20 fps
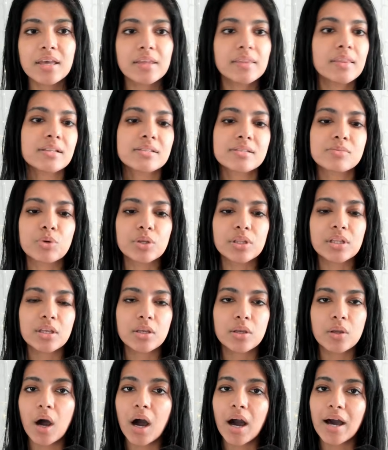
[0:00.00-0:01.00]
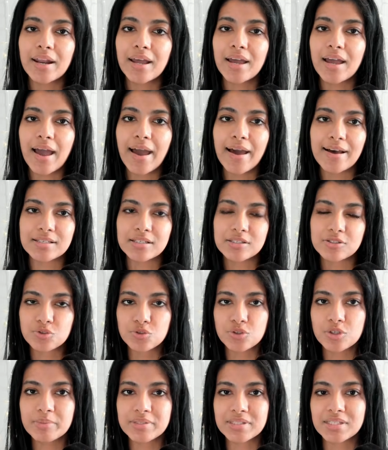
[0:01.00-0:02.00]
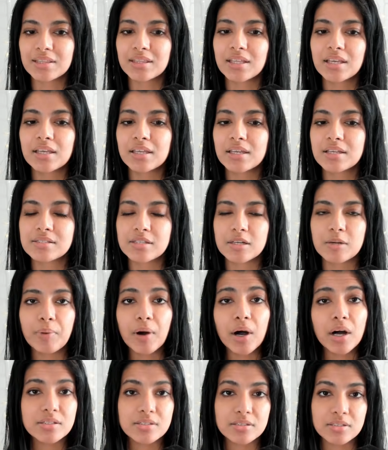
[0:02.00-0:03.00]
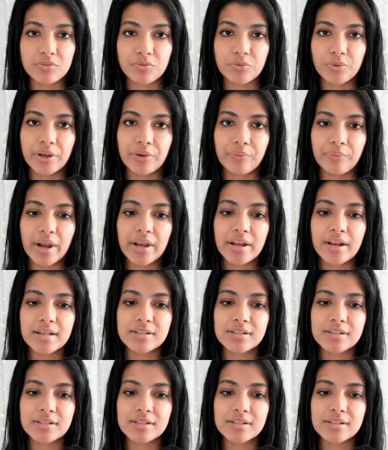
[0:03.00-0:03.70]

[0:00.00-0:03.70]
and it's really not as extreme as I think it is in a positive way, right?